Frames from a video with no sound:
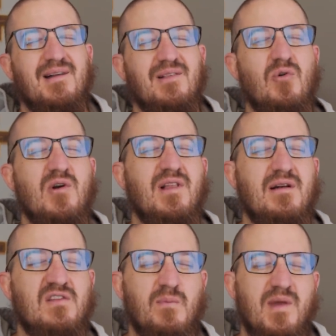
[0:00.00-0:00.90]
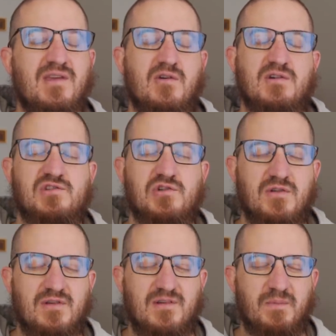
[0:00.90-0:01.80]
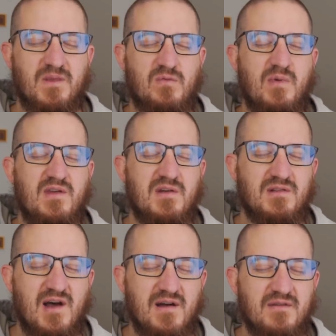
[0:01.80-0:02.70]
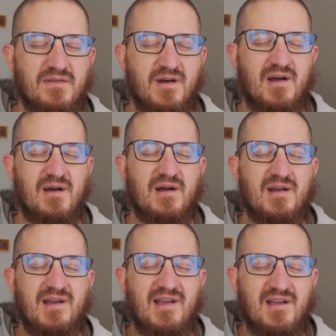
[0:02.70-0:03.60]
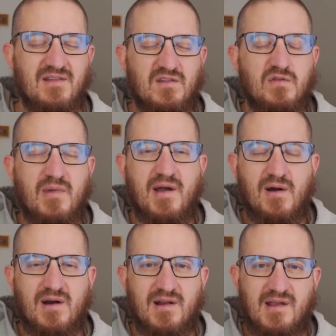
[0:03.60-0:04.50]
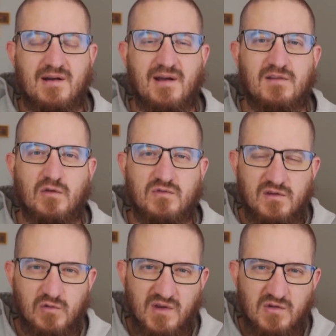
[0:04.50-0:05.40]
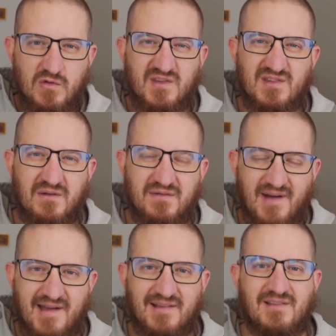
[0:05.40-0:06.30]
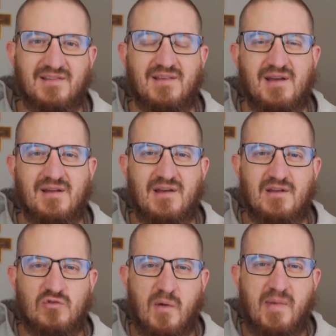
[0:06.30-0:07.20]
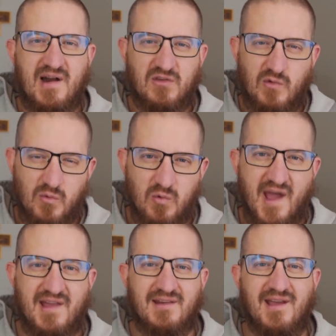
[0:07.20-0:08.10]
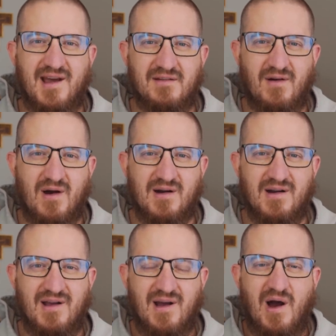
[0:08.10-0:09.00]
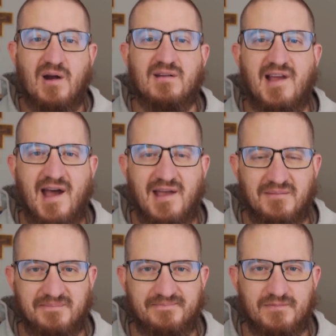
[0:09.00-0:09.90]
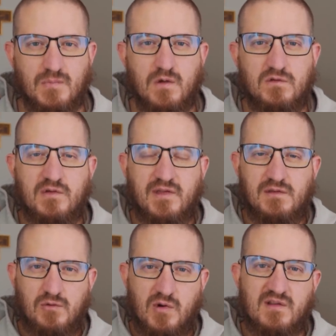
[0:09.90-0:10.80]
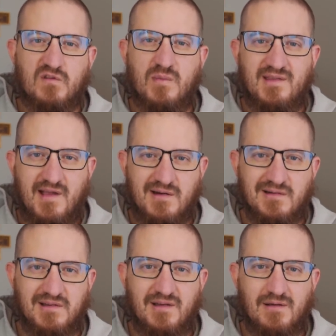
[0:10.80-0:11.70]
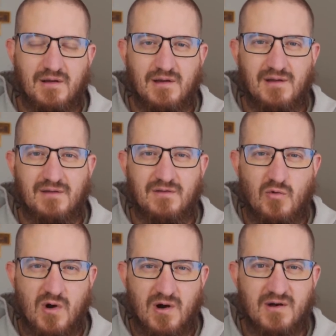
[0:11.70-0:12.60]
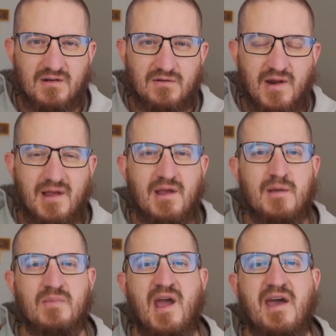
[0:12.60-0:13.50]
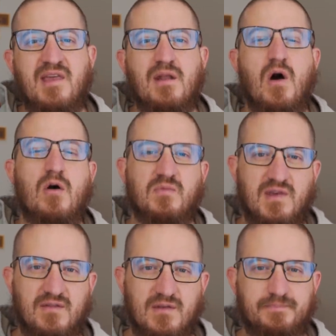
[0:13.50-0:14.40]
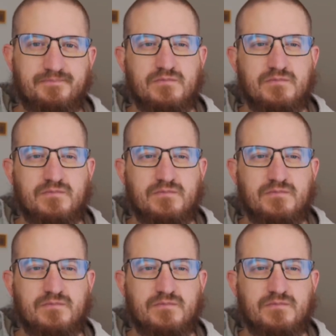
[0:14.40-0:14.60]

Lord, speak your truth, speak your love uh, into my heart here. So, so we do this little violence uh, to our bodies. We rend kind of our, our diet so that the Lord can speak tenderly uh, to our hearts, right? And then almsgiving.